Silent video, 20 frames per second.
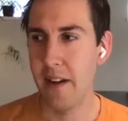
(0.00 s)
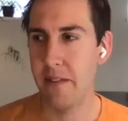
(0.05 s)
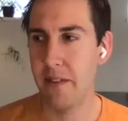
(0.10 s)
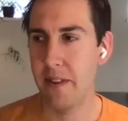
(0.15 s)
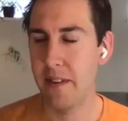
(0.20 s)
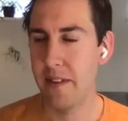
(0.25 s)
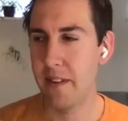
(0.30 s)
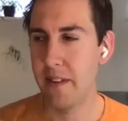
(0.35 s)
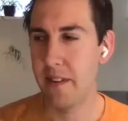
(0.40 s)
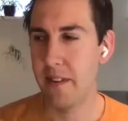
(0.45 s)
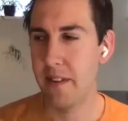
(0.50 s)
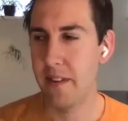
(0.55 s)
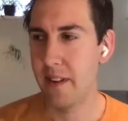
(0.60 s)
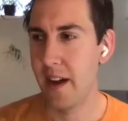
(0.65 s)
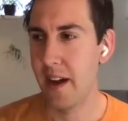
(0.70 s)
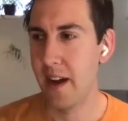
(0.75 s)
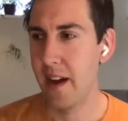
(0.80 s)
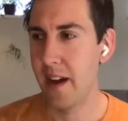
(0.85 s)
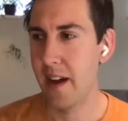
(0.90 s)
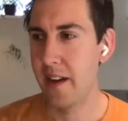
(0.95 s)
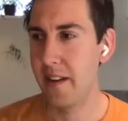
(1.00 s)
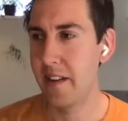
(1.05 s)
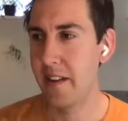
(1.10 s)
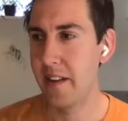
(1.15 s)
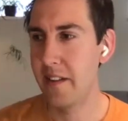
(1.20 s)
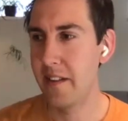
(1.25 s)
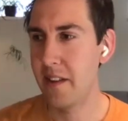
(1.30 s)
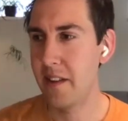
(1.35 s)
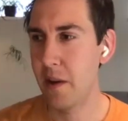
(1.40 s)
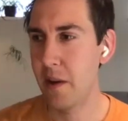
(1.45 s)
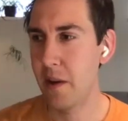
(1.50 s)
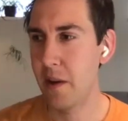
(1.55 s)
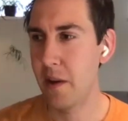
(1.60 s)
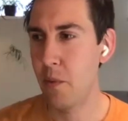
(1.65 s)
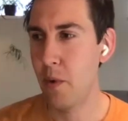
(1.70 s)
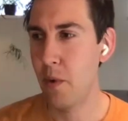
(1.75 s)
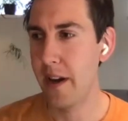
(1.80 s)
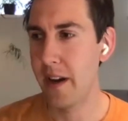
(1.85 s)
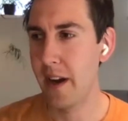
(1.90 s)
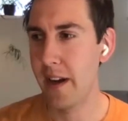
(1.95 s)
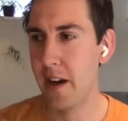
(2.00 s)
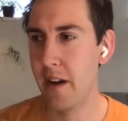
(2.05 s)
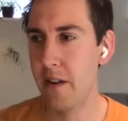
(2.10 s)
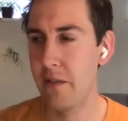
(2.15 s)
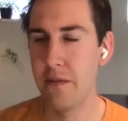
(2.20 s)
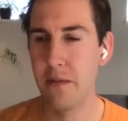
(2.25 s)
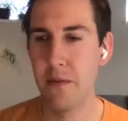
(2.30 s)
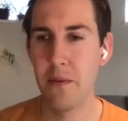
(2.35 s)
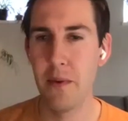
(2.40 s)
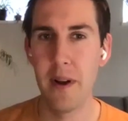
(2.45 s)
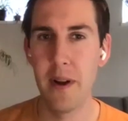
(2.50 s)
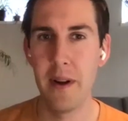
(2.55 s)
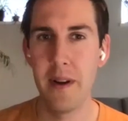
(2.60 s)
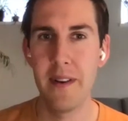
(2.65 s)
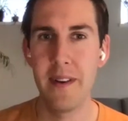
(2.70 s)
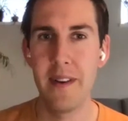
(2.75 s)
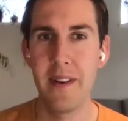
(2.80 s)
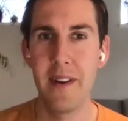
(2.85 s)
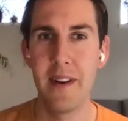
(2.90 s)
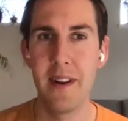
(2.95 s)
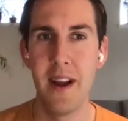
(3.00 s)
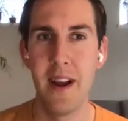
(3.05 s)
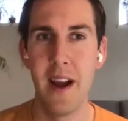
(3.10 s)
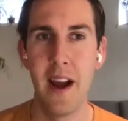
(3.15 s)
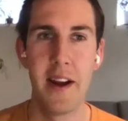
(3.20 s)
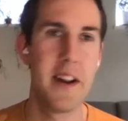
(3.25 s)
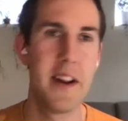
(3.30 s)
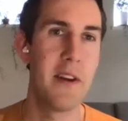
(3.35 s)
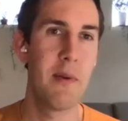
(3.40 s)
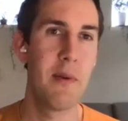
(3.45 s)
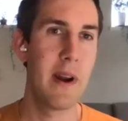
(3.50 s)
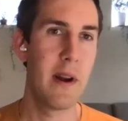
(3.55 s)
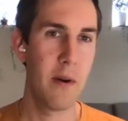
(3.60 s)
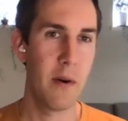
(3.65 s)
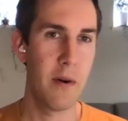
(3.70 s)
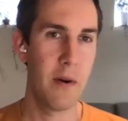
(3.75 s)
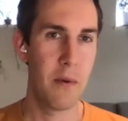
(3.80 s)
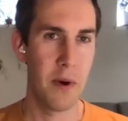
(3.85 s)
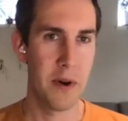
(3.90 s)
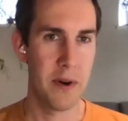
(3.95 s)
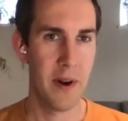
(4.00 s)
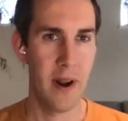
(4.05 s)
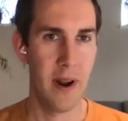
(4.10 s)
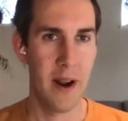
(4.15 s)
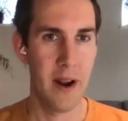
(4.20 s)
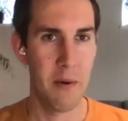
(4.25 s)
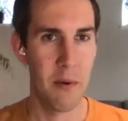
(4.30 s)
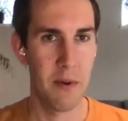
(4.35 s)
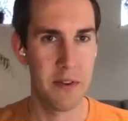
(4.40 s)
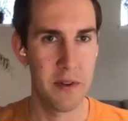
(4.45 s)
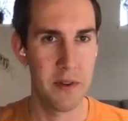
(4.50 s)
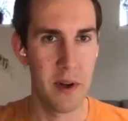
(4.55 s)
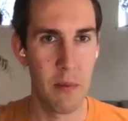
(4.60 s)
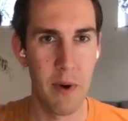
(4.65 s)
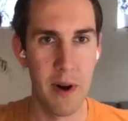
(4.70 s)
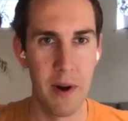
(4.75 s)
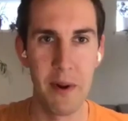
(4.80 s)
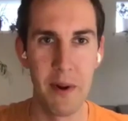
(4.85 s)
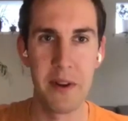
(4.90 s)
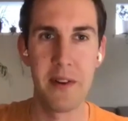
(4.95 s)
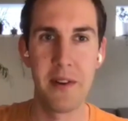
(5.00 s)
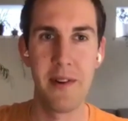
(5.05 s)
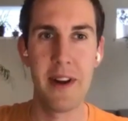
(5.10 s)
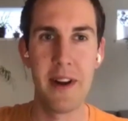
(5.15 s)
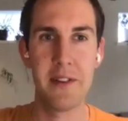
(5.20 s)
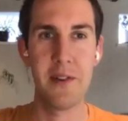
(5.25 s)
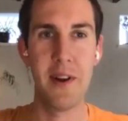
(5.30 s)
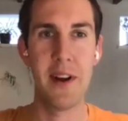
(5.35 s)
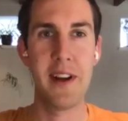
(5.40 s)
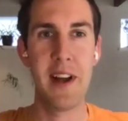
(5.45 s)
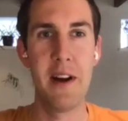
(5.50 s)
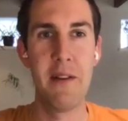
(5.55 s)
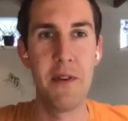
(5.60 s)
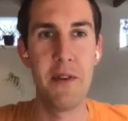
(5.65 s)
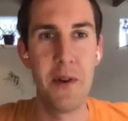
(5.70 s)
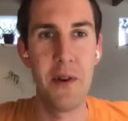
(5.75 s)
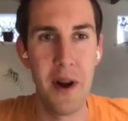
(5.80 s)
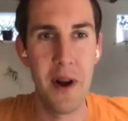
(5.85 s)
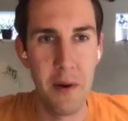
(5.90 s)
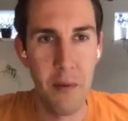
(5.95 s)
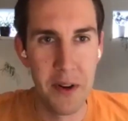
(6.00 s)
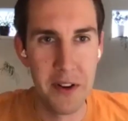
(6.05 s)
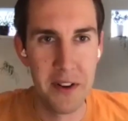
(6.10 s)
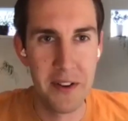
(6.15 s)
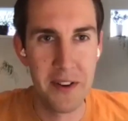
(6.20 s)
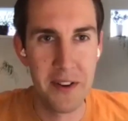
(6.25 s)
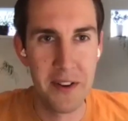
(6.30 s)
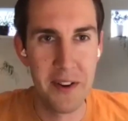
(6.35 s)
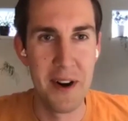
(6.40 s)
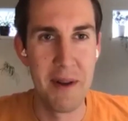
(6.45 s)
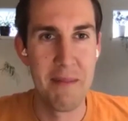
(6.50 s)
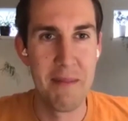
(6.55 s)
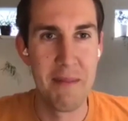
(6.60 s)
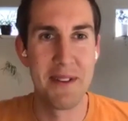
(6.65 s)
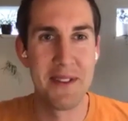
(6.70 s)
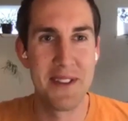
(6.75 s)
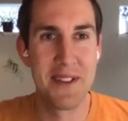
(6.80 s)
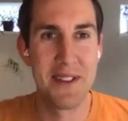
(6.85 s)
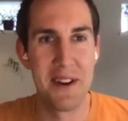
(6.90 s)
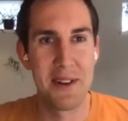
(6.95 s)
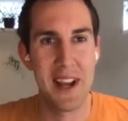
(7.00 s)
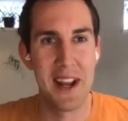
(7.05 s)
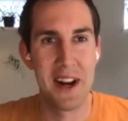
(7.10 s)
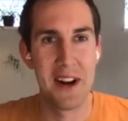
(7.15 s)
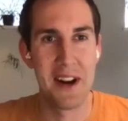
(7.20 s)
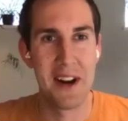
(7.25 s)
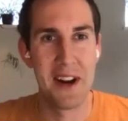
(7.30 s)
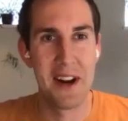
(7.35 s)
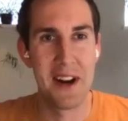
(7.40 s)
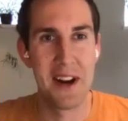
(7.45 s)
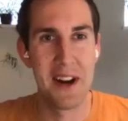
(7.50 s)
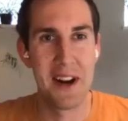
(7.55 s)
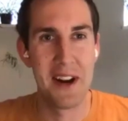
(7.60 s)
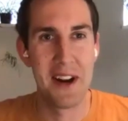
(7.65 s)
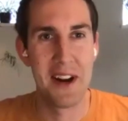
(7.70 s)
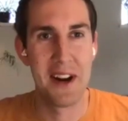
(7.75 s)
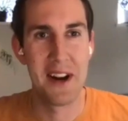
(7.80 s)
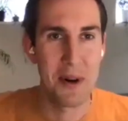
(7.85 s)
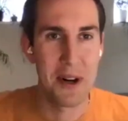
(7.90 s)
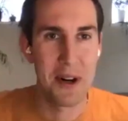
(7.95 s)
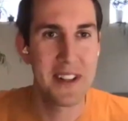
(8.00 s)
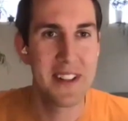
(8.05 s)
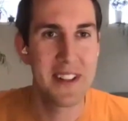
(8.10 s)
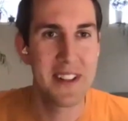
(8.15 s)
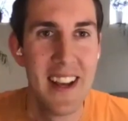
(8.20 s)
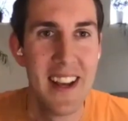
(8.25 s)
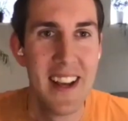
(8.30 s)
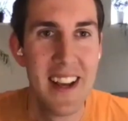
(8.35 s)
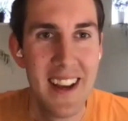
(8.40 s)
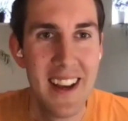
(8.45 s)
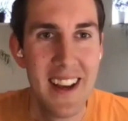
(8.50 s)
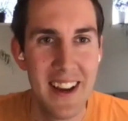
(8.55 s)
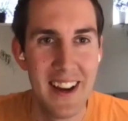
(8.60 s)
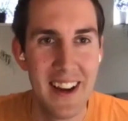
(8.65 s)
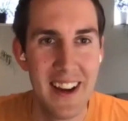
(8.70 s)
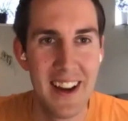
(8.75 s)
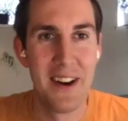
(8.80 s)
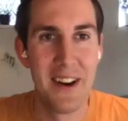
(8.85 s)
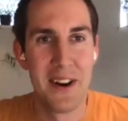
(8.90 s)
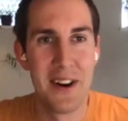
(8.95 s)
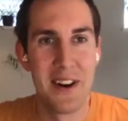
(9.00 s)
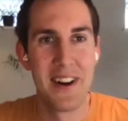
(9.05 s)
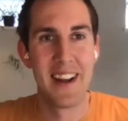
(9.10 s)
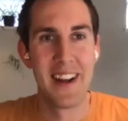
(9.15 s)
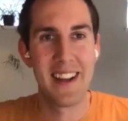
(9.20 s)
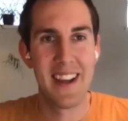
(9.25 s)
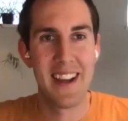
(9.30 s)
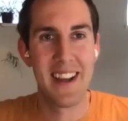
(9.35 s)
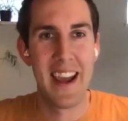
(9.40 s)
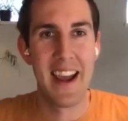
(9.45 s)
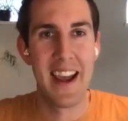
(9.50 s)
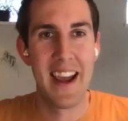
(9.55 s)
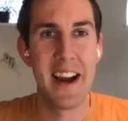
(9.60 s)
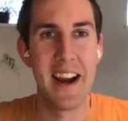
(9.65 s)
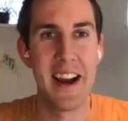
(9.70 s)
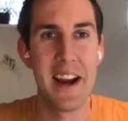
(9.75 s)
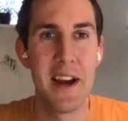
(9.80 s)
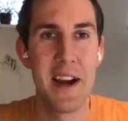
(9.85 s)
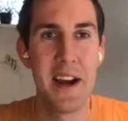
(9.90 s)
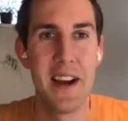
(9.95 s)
have this, I, I did this thing where I, I kind of went, I didn't really know what I was doing when I went to grad school. I kind of knew I wanted to learn about how kind of intelligence worked uh, or like A I.